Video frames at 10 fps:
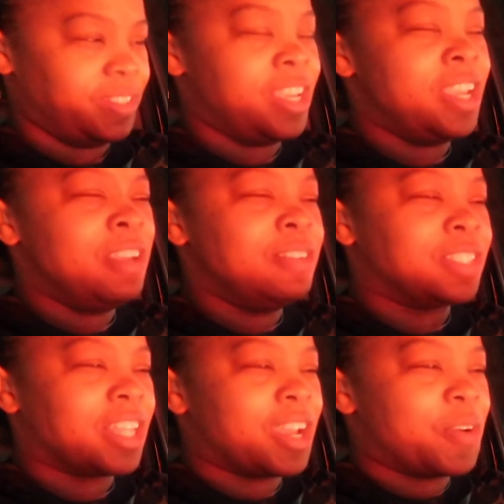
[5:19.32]
And he
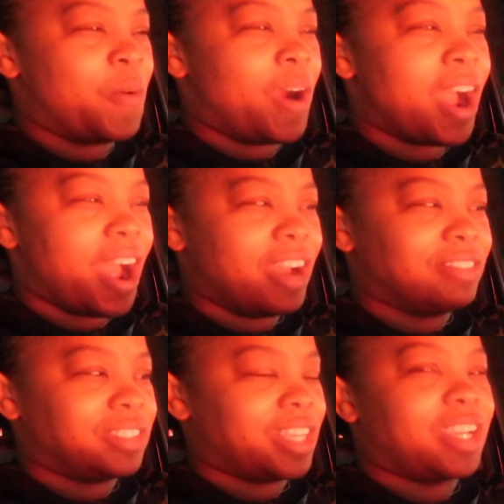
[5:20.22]
was like, why? I
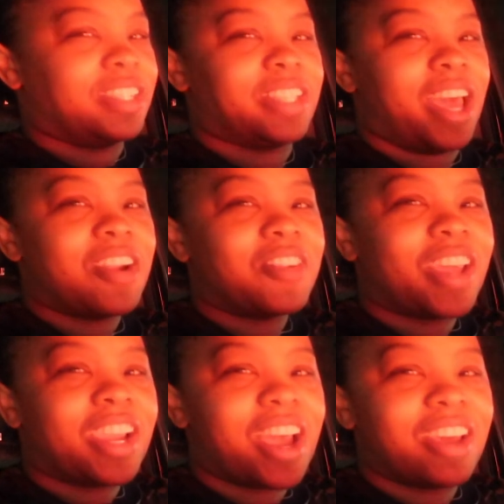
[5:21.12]
was like, because I don't
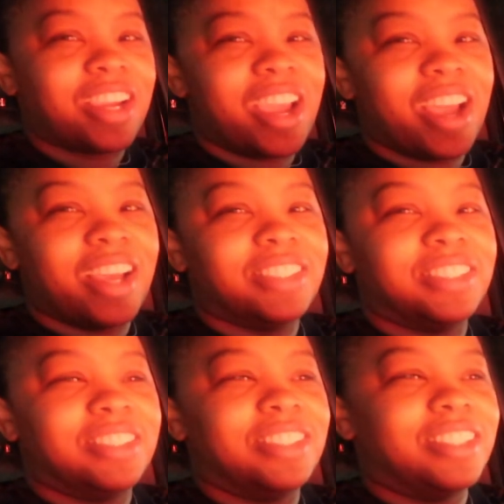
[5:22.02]
like all the guys,
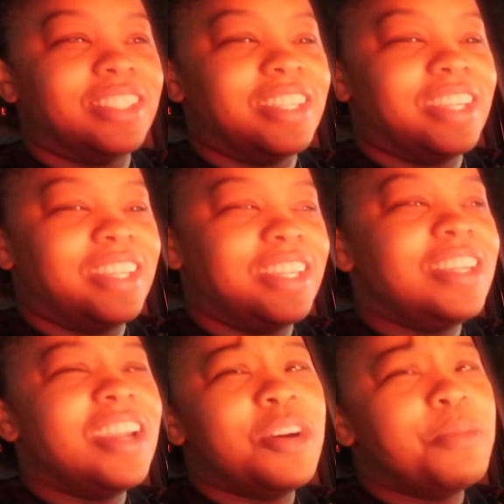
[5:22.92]

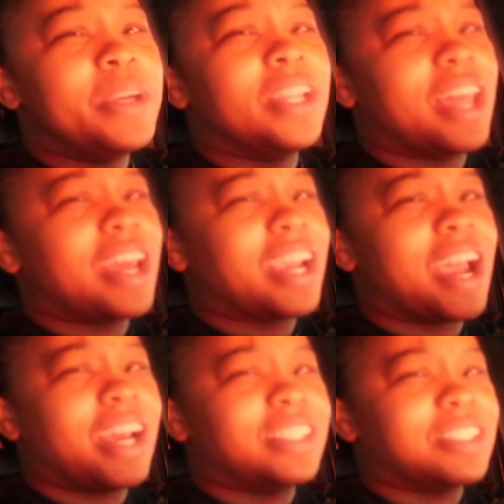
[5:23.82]
you know, it'd be a lot of
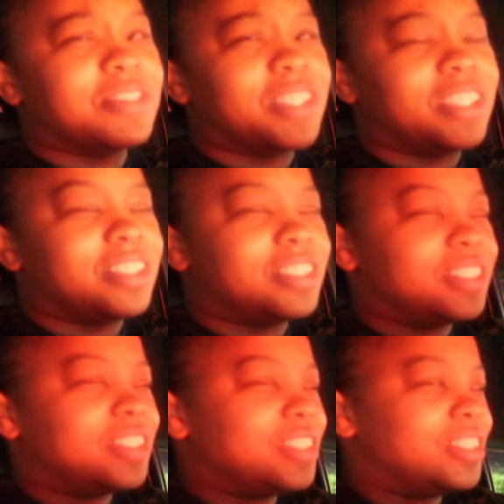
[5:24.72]
guys over there.
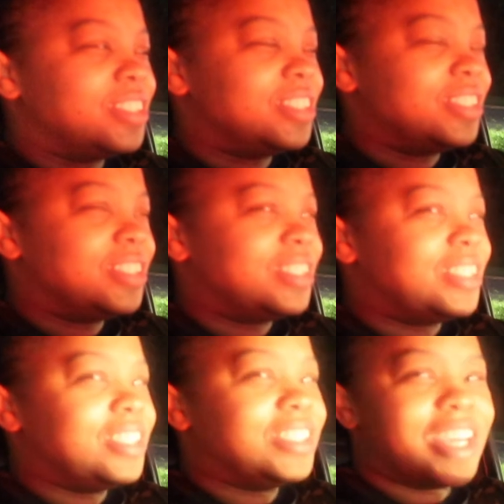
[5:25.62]

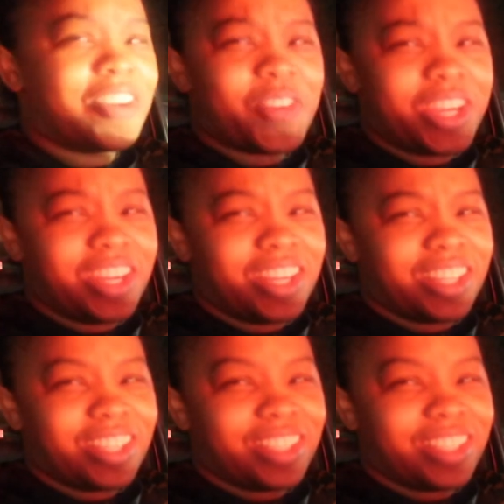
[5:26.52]
Is that weird?